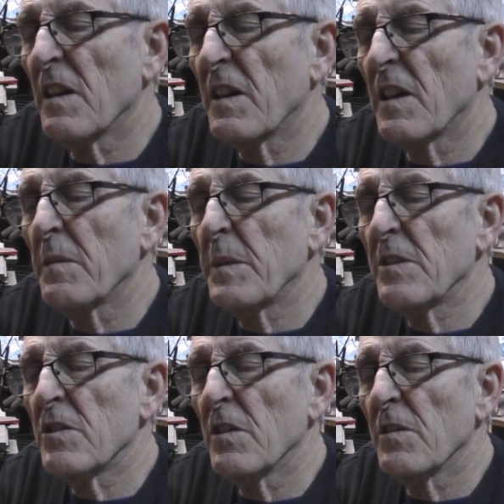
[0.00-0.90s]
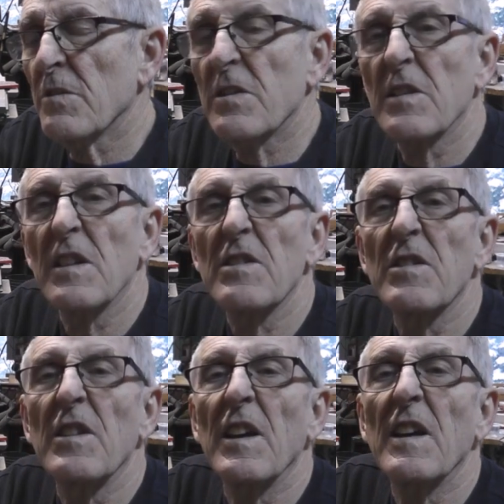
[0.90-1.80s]
I got a bunch of those
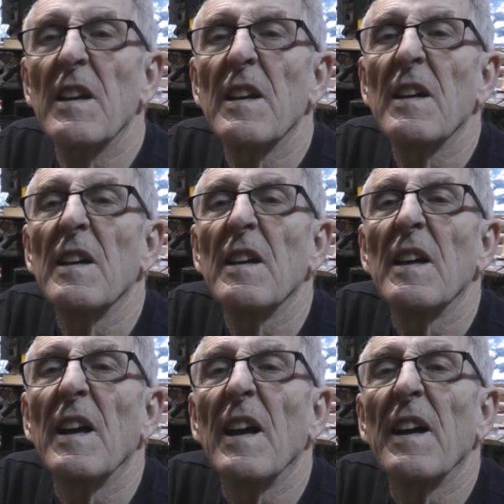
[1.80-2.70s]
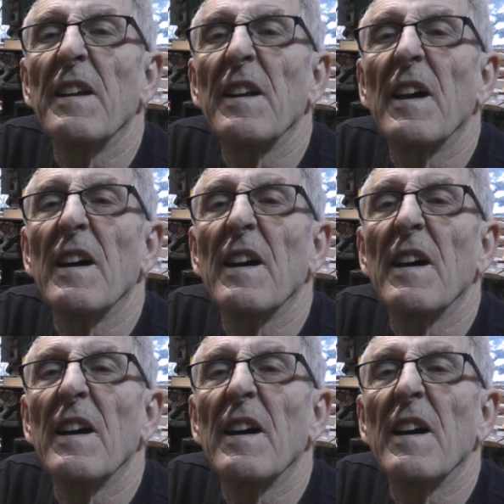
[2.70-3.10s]
yesterday, and